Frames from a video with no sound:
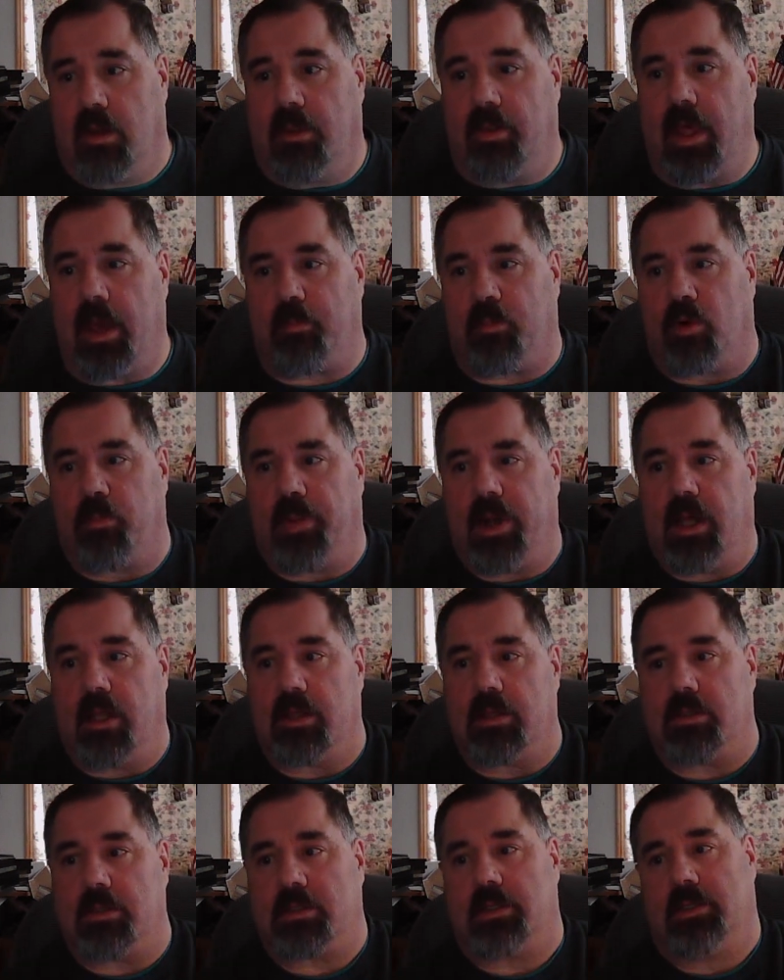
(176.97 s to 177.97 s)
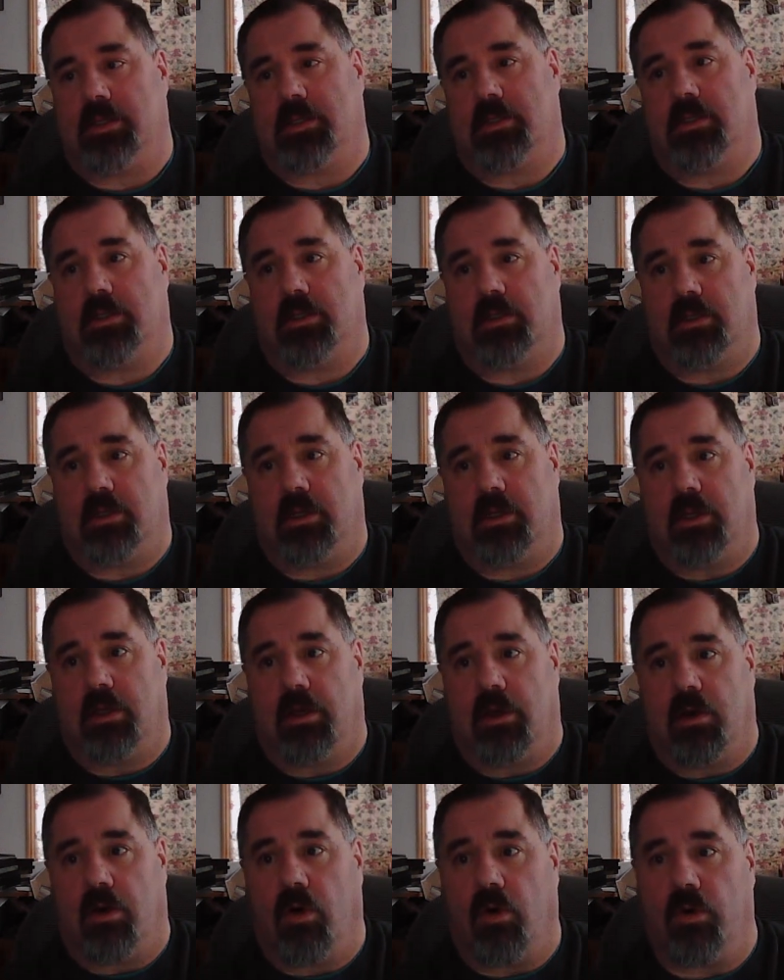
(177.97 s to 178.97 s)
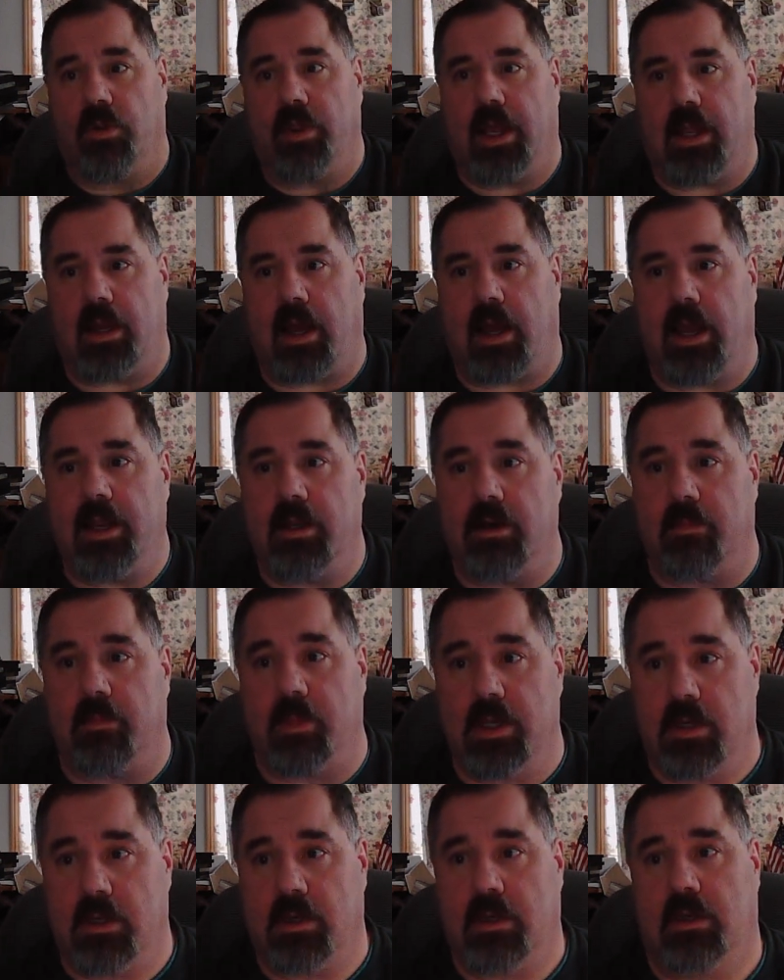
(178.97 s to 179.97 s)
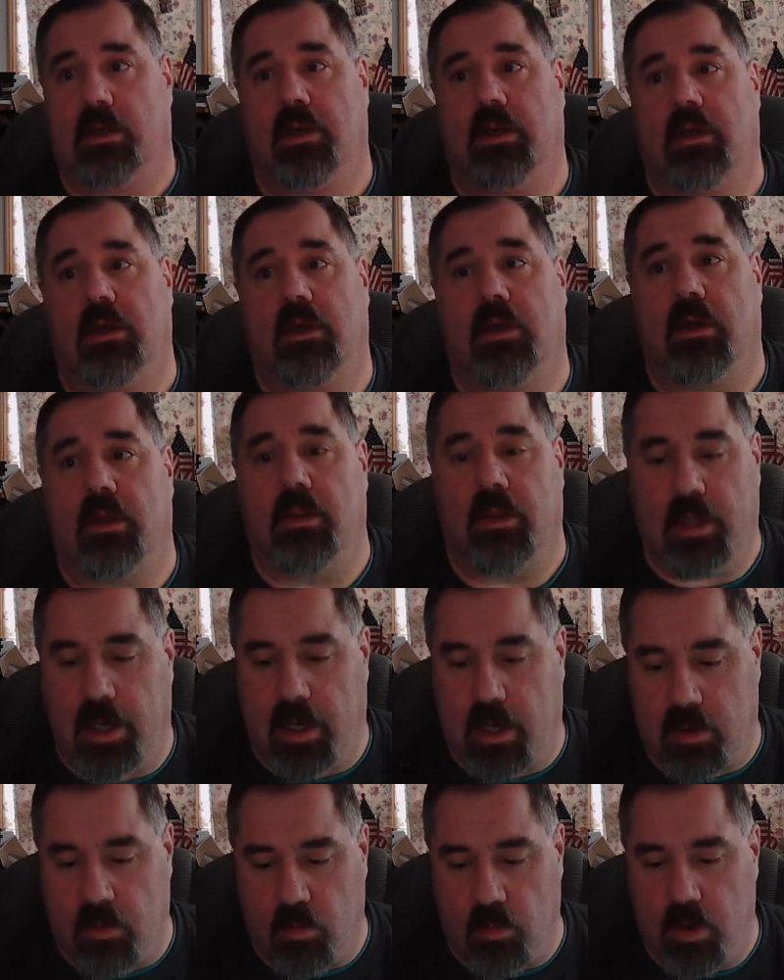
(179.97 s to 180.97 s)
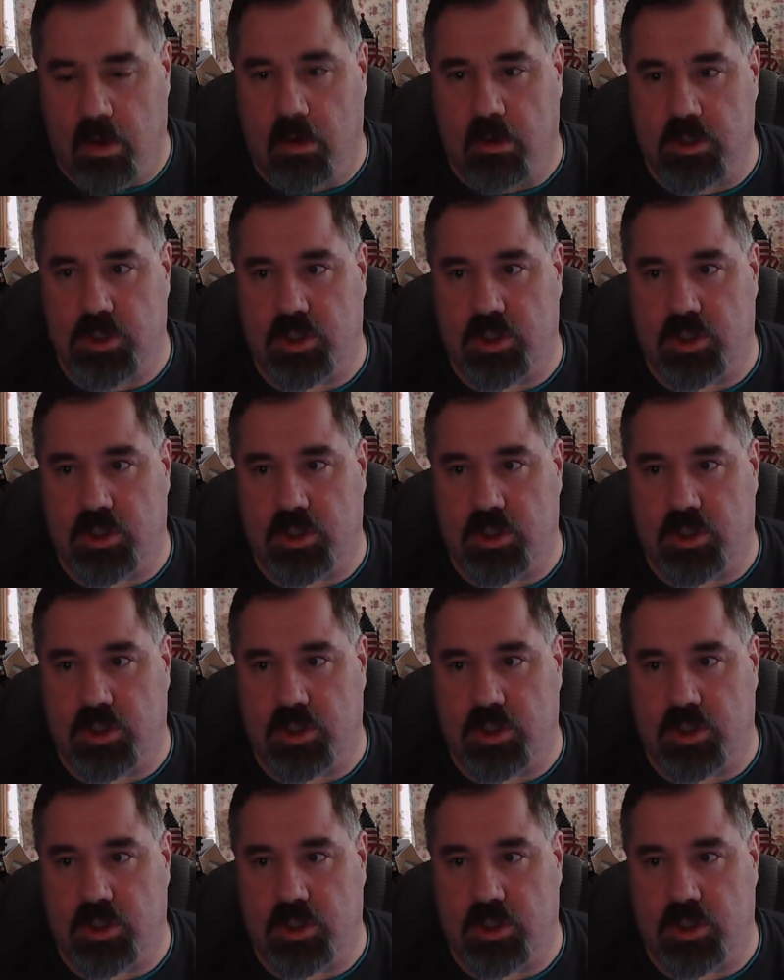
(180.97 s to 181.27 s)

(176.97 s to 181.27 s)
that propellant or that item that will